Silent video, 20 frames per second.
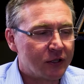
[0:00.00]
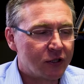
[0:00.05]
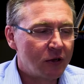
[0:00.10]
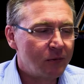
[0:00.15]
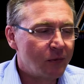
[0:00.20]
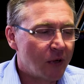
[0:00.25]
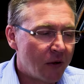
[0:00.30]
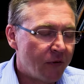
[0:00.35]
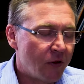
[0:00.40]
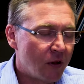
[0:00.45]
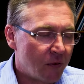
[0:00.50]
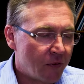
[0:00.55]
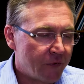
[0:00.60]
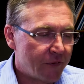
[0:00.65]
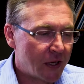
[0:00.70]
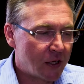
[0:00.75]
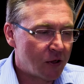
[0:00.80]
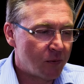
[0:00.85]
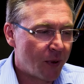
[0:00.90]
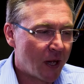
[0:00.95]
term low
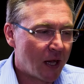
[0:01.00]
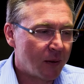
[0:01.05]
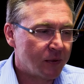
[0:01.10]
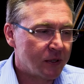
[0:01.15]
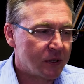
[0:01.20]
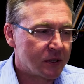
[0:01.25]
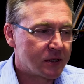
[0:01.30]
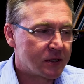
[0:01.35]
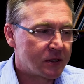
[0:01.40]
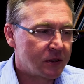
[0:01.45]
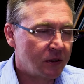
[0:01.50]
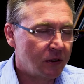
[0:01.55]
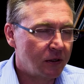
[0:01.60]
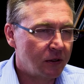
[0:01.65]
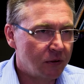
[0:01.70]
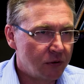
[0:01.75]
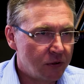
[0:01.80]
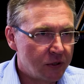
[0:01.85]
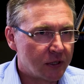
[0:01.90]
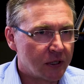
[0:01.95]
value payments
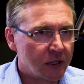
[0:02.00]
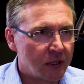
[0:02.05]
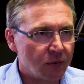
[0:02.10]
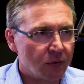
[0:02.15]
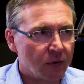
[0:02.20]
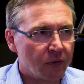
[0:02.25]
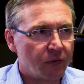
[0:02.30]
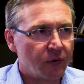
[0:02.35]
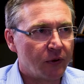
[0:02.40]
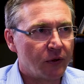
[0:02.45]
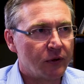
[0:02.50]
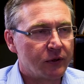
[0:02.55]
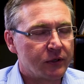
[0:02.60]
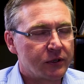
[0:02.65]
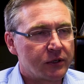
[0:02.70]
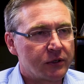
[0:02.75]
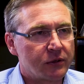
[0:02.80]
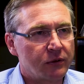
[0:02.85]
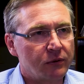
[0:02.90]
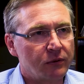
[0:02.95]
usually refers
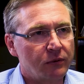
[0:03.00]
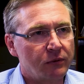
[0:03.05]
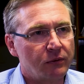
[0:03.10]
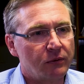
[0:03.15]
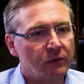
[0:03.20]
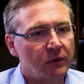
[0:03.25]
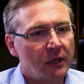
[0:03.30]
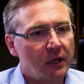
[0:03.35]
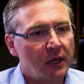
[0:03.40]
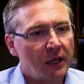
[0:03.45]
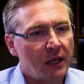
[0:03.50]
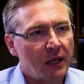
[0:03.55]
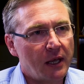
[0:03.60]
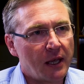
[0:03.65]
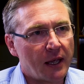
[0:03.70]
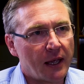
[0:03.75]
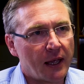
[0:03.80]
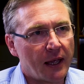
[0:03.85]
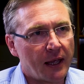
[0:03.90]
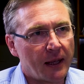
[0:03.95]
to
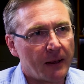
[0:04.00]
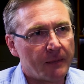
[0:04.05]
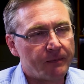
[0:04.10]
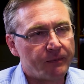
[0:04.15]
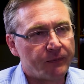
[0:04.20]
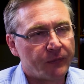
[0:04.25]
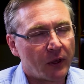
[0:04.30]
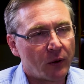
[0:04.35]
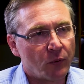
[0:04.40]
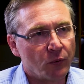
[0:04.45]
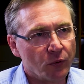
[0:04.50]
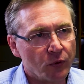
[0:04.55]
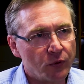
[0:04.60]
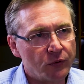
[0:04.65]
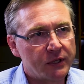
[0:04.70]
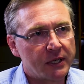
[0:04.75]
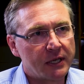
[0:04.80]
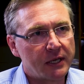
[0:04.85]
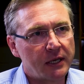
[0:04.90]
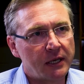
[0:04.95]

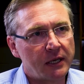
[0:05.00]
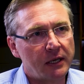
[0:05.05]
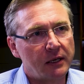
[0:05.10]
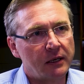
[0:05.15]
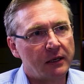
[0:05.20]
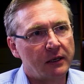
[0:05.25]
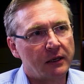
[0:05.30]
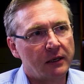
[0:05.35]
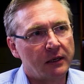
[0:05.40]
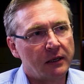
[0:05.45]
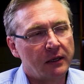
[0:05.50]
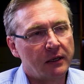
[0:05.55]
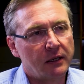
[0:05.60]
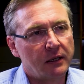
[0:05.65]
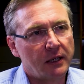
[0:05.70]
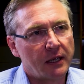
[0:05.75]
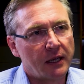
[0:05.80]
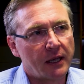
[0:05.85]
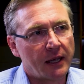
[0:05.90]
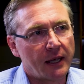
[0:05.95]
routine
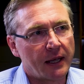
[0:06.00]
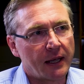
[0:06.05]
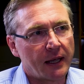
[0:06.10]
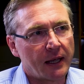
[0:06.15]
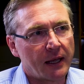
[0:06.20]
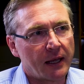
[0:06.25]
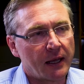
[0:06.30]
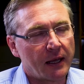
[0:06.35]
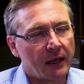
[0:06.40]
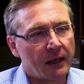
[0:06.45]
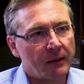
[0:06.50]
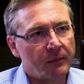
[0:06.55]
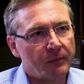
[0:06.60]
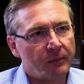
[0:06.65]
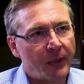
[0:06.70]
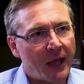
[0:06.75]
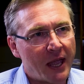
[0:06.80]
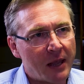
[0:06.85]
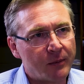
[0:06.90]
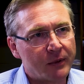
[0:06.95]

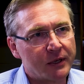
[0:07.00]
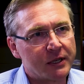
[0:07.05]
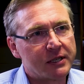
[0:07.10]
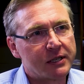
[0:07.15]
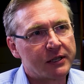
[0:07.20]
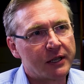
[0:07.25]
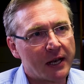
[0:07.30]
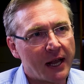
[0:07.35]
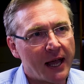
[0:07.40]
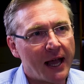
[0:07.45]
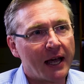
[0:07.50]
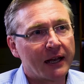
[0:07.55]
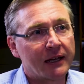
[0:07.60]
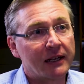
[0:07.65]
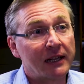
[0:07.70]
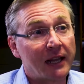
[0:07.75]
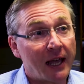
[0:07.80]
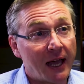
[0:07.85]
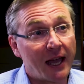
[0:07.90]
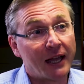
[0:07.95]
payments that aren't
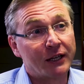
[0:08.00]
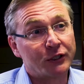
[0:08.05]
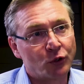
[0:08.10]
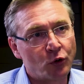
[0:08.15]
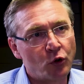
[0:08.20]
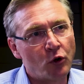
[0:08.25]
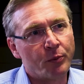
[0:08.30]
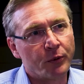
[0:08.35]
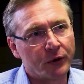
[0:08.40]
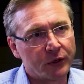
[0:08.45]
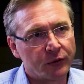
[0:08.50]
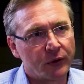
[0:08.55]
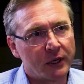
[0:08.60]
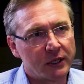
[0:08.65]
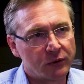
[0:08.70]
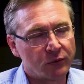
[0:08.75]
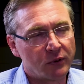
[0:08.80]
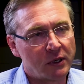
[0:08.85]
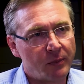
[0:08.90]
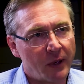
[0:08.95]
large corporate
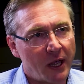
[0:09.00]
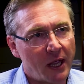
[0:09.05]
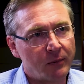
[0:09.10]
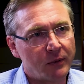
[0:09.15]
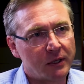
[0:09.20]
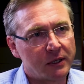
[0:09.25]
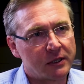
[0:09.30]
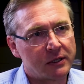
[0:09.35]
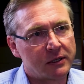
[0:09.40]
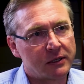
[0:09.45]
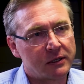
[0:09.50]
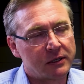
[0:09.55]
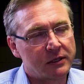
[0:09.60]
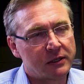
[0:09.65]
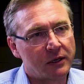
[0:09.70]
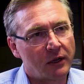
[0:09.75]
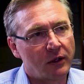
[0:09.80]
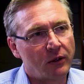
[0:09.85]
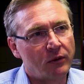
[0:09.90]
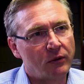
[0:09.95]
treasury payments.
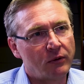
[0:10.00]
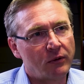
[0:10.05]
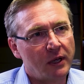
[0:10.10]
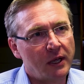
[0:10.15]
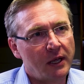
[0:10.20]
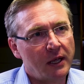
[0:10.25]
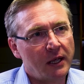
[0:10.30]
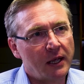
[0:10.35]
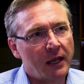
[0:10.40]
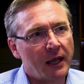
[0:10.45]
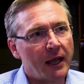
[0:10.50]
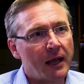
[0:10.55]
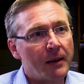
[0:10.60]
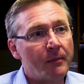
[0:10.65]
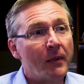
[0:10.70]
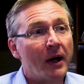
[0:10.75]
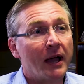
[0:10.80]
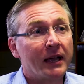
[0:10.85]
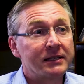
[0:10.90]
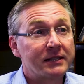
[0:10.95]
So my